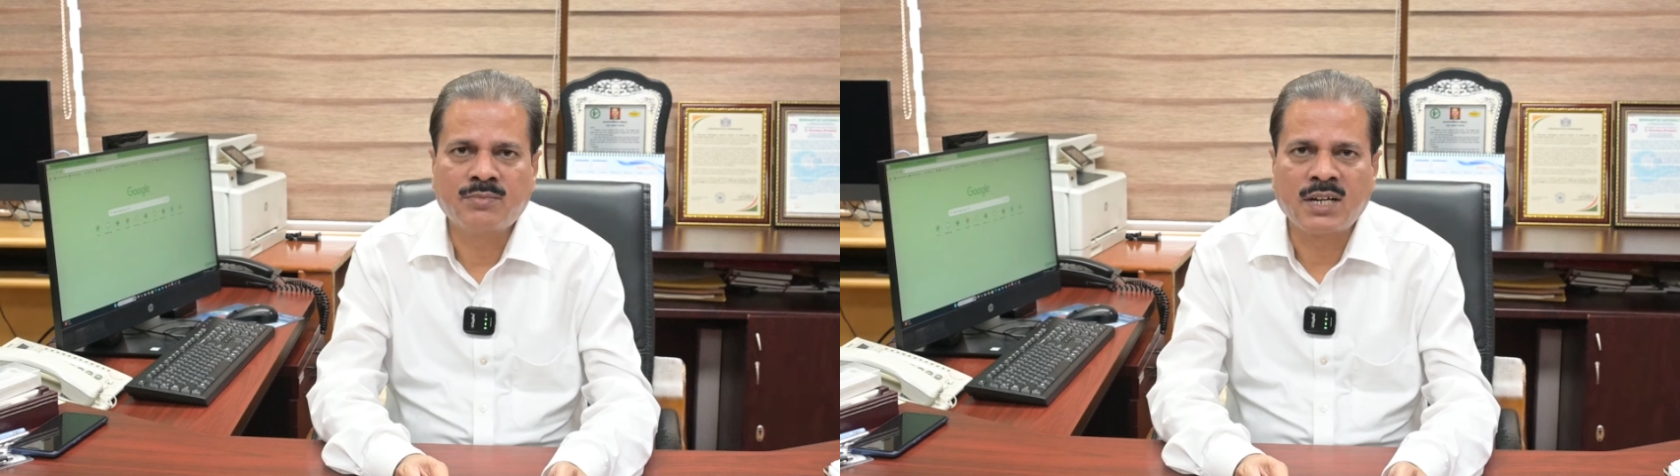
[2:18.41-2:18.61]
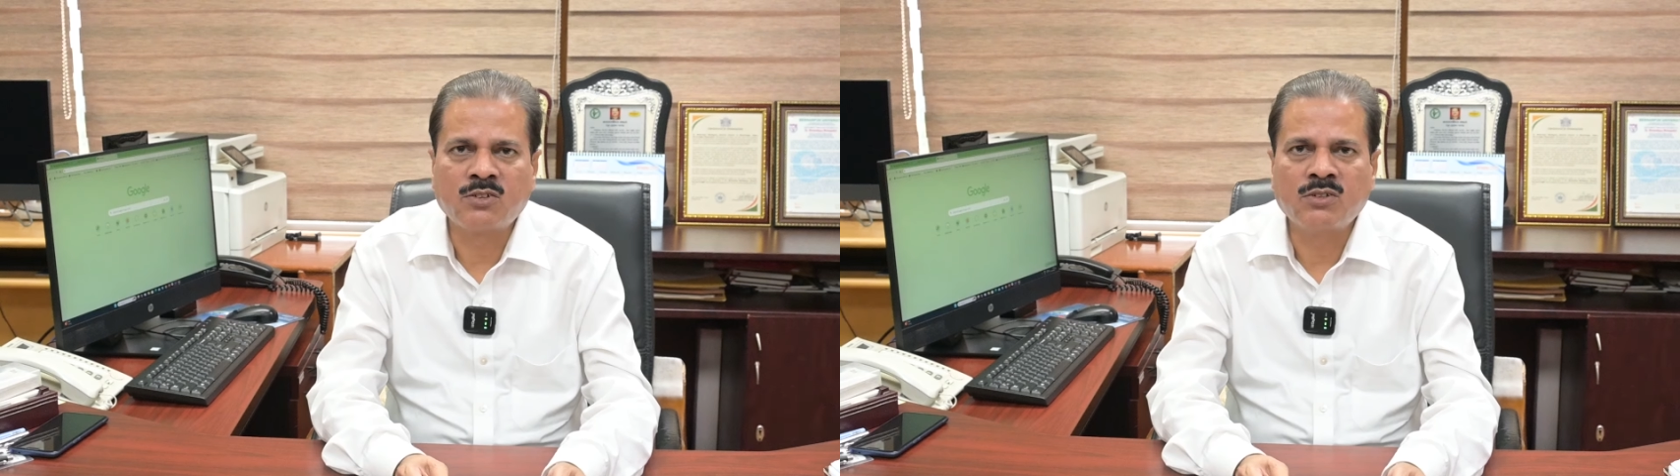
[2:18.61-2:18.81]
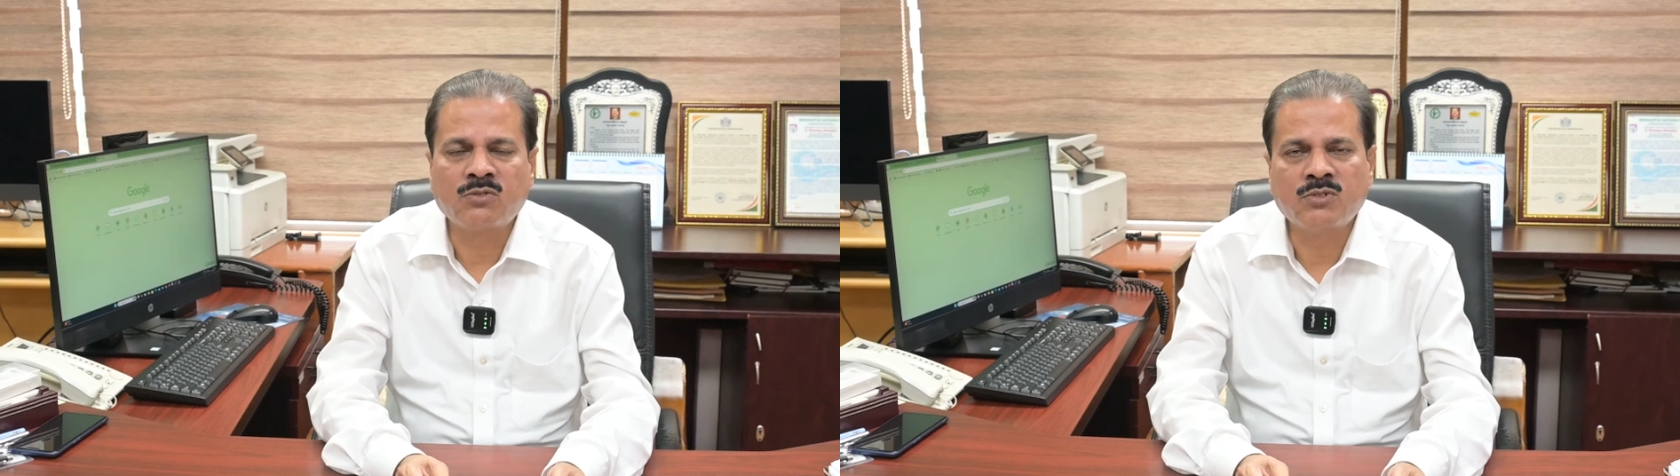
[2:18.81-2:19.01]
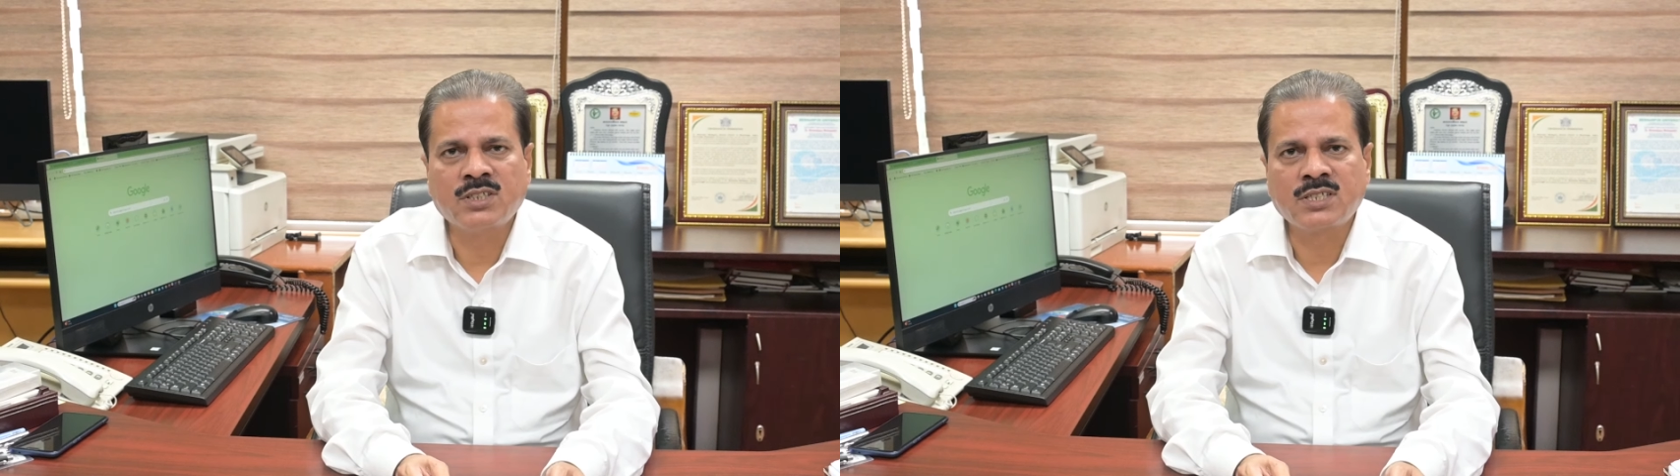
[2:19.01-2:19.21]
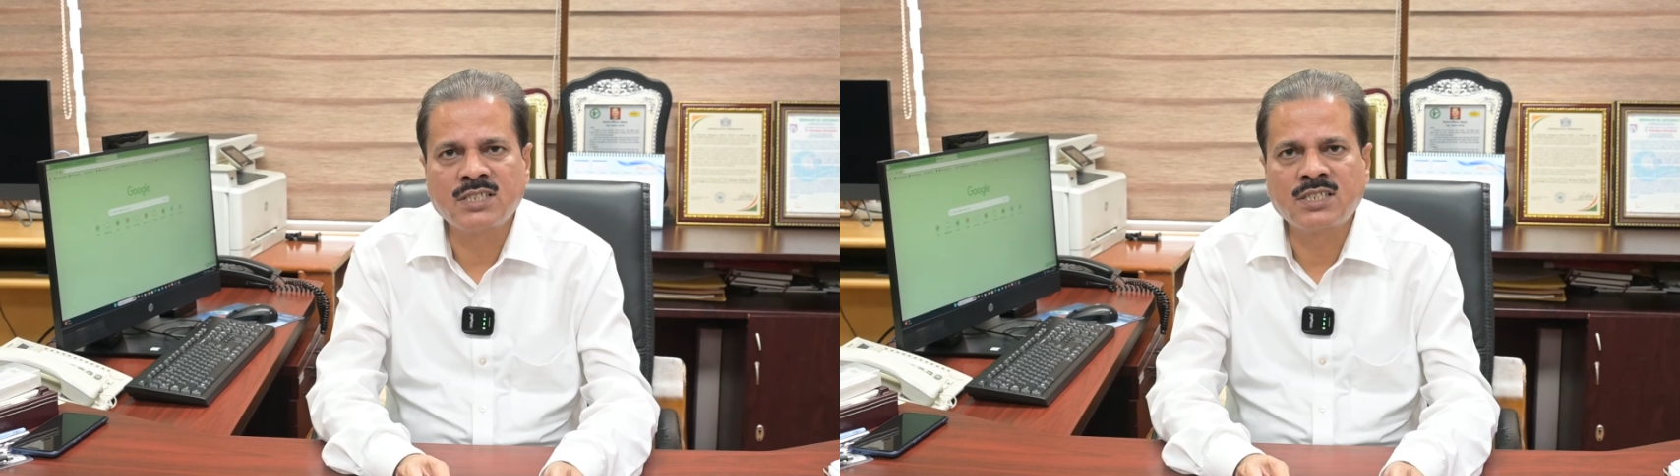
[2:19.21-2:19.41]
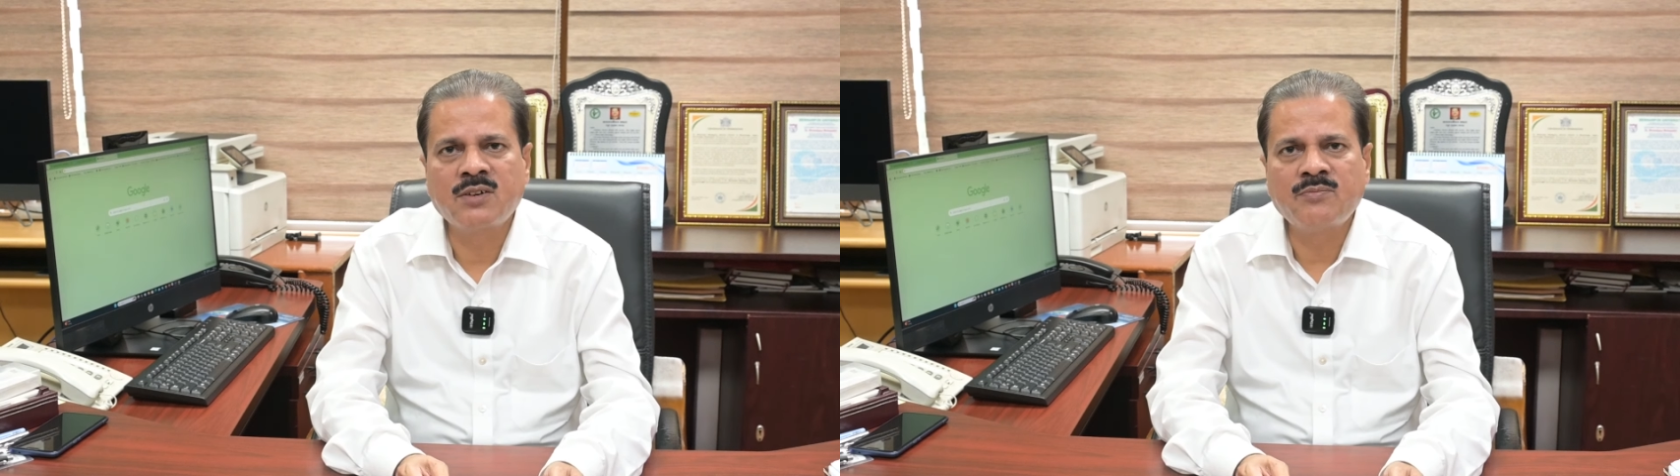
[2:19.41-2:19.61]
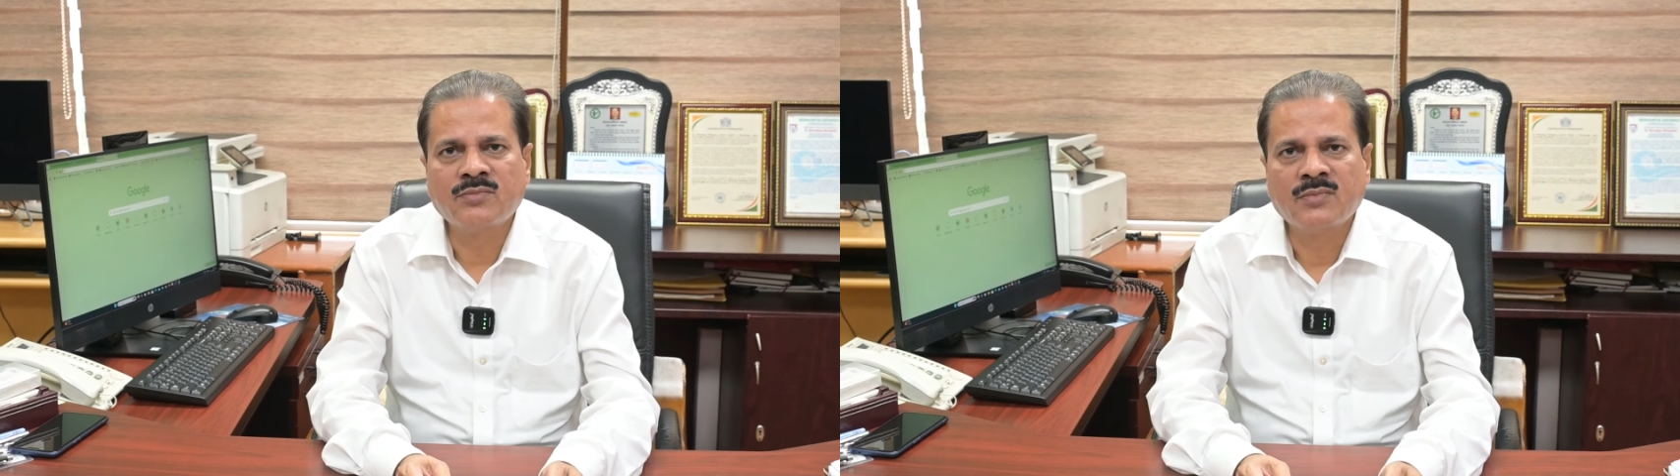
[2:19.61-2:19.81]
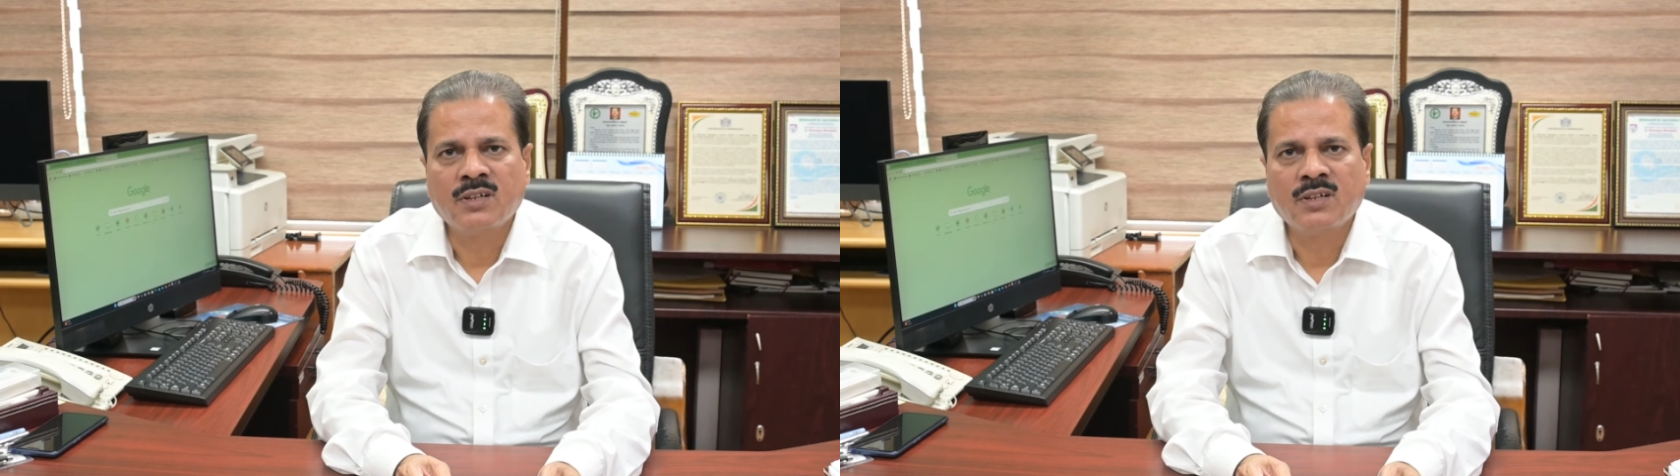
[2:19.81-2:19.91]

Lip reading: particular weather system,